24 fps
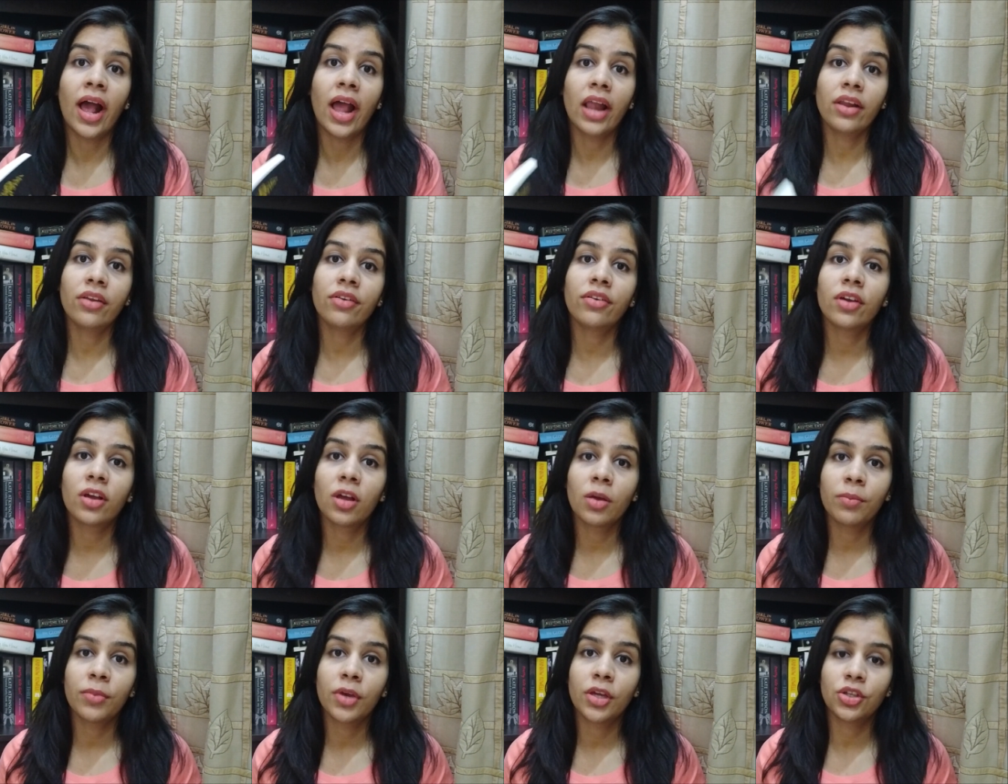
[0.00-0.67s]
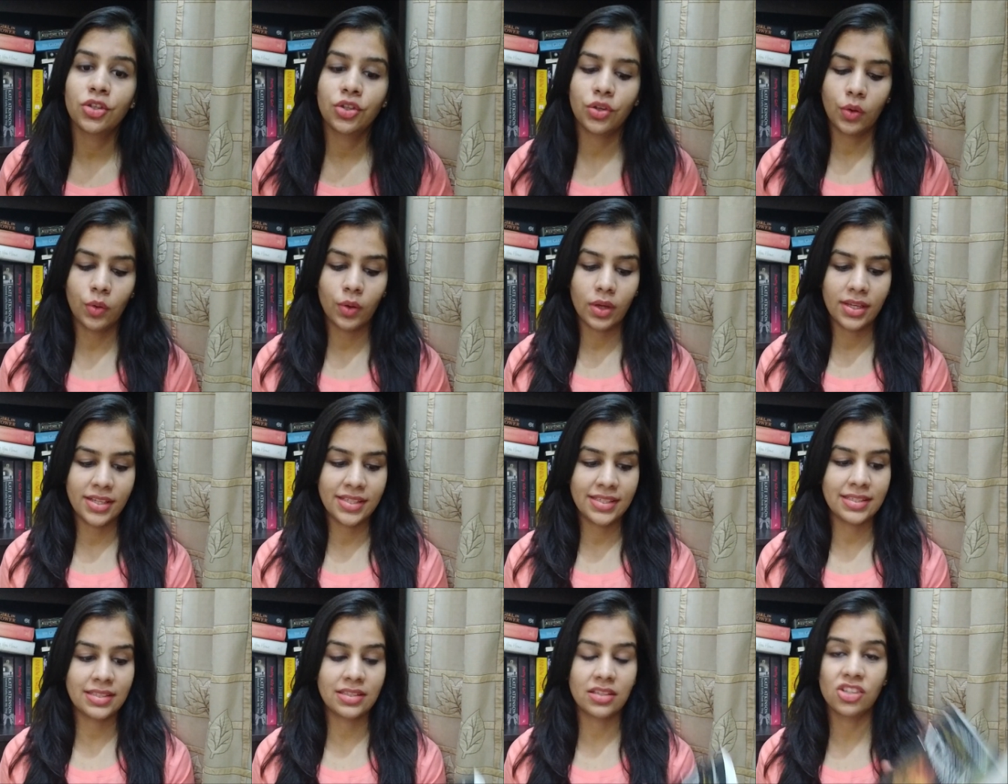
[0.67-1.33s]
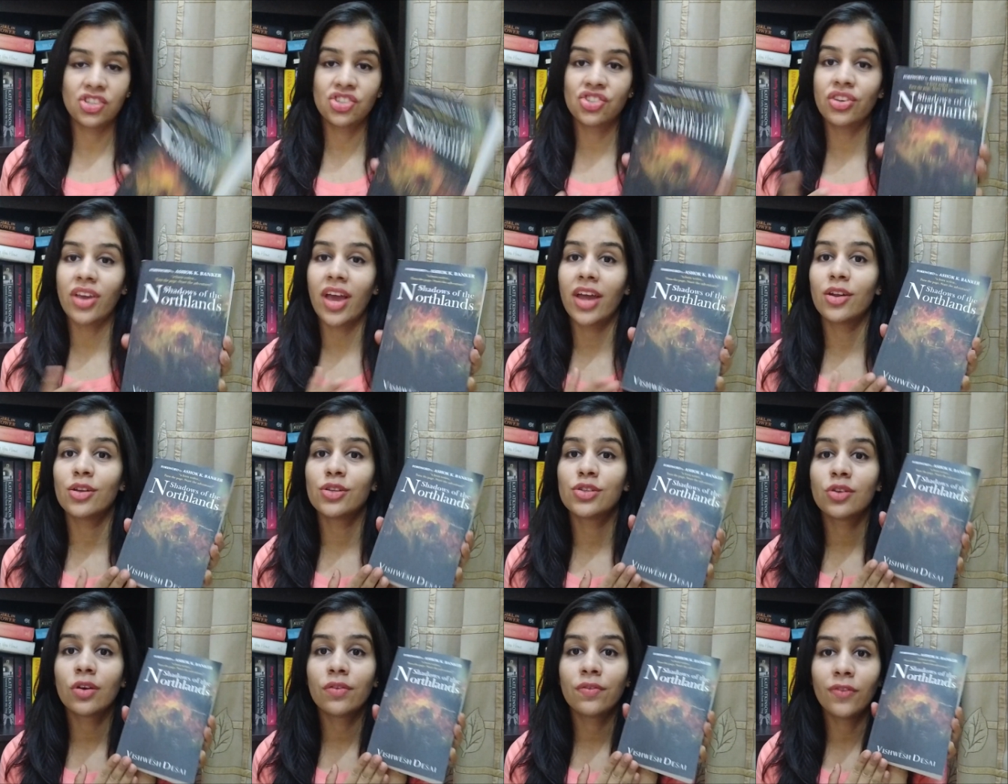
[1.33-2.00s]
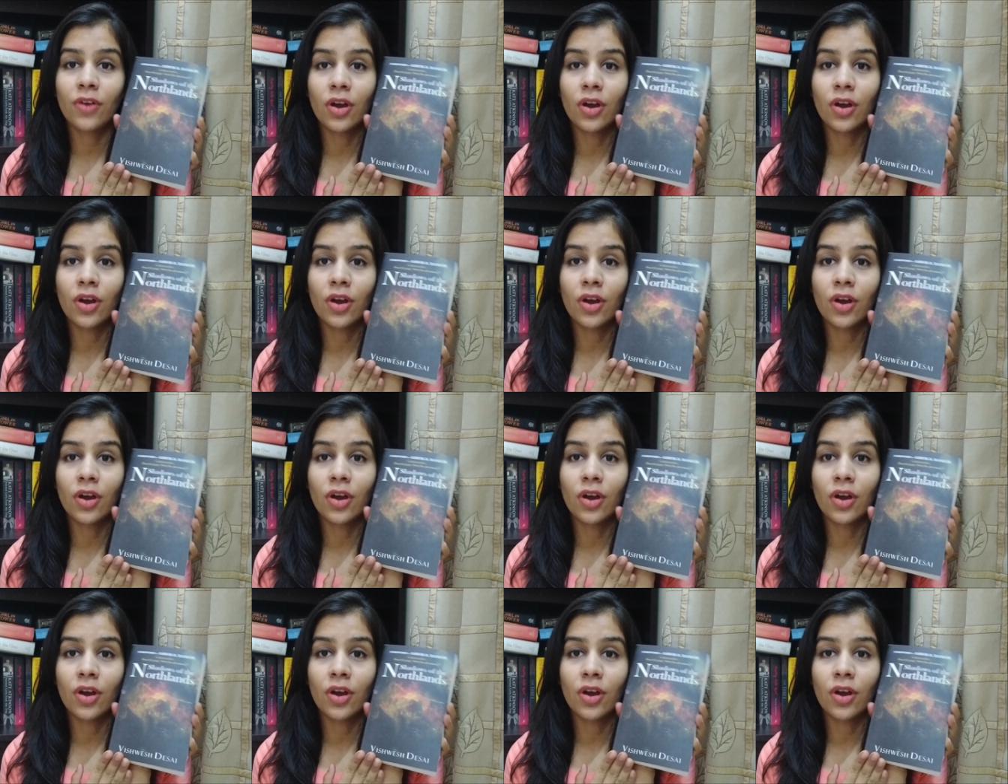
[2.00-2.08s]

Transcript: highly recommend you is The Shadows of